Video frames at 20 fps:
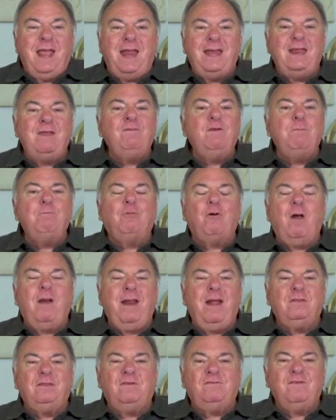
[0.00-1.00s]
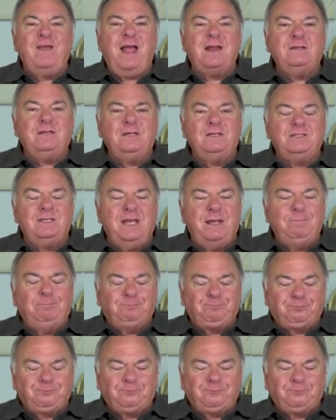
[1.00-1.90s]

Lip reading: and even brought out the fact, he said,